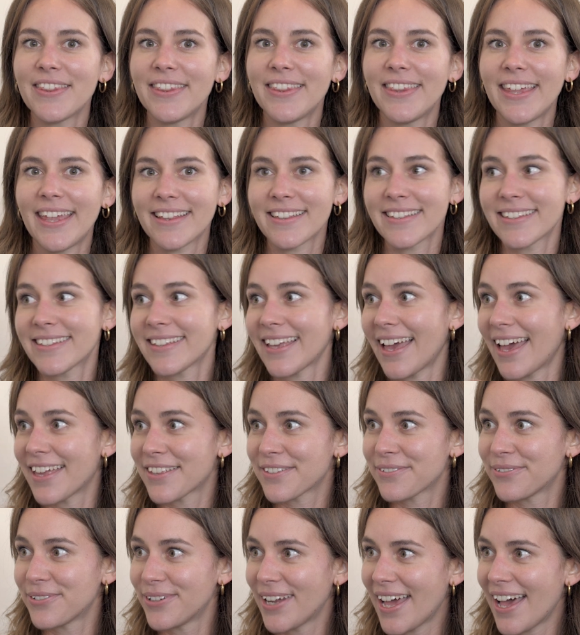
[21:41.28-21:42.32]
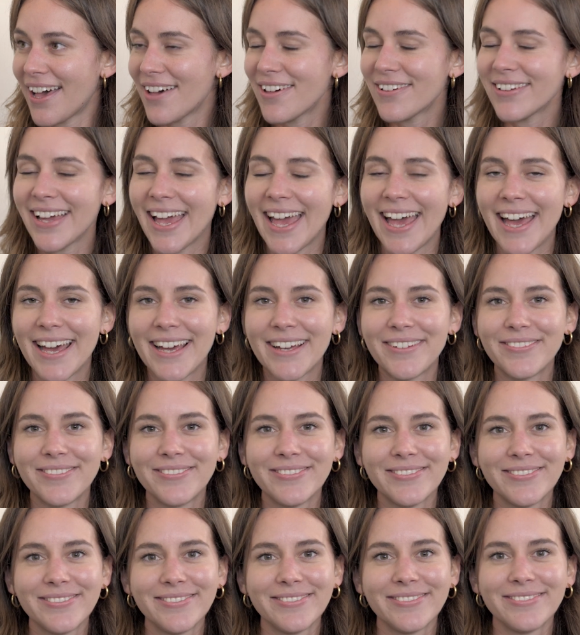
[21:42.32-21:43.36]
That's us for now.
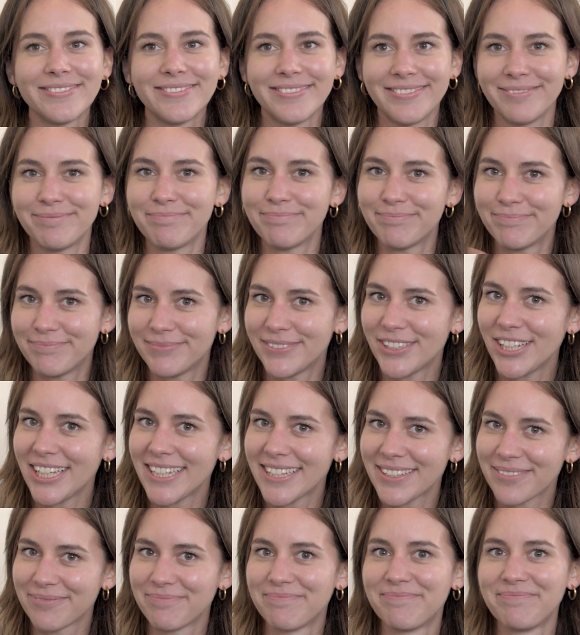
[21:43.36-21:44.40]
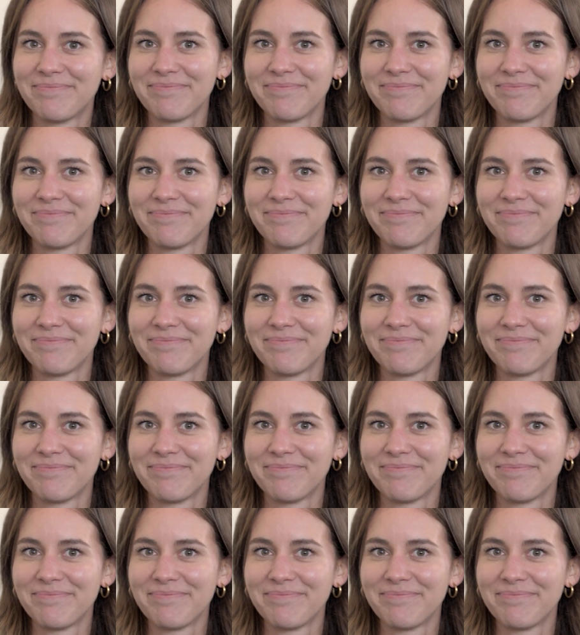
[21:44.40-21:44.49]
Cheers.